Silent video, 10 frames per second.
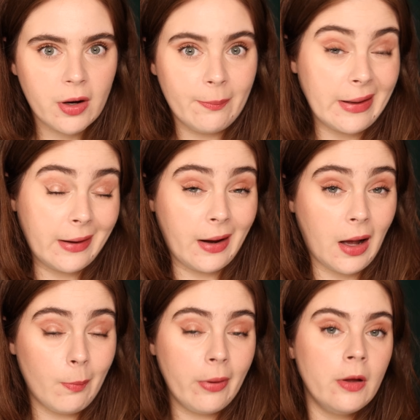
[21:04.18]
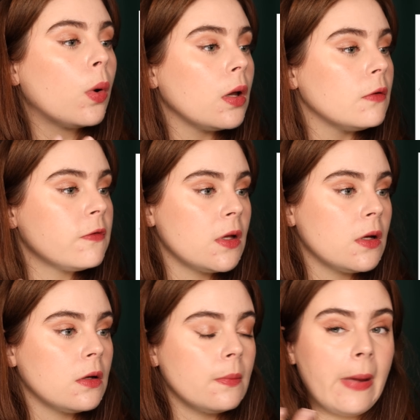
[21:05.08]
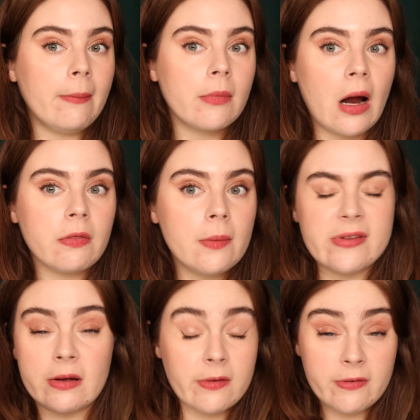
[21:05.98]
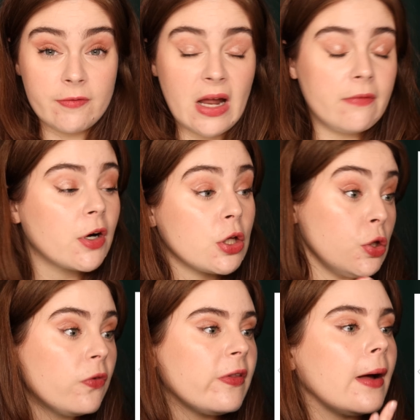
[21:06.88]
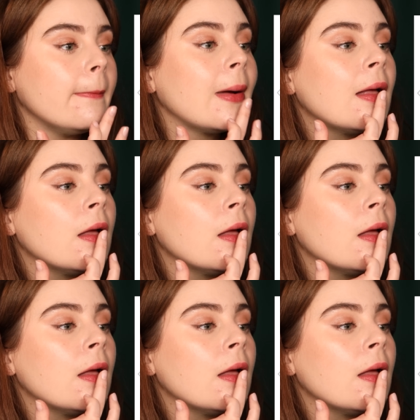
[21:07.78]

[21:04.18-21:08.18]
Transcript: and picking up one of the Pat McGrath lipsticks because I've never used them.